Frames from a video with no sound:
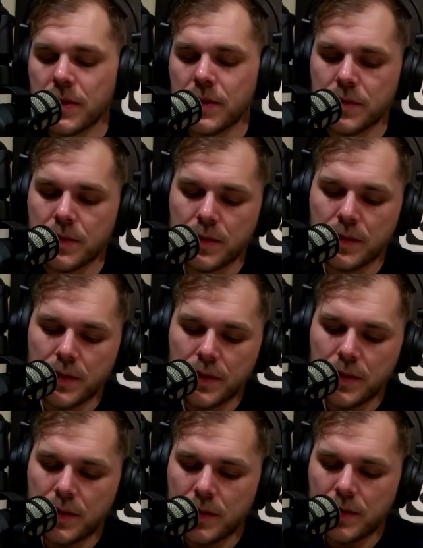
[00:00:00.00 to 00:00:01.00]
one.
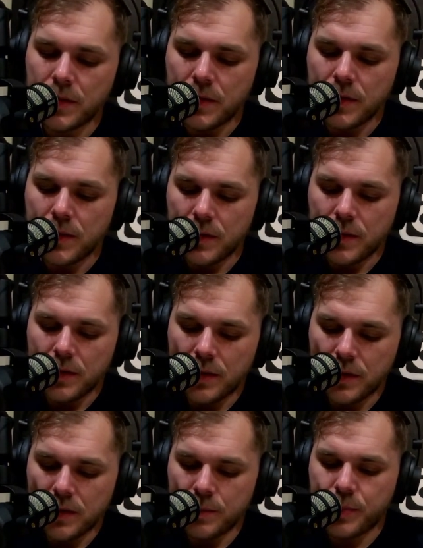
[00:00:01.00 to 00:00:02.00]

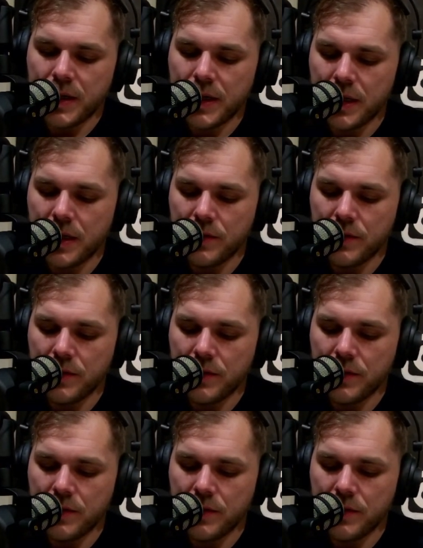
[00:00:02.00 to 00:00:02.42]
Paiva.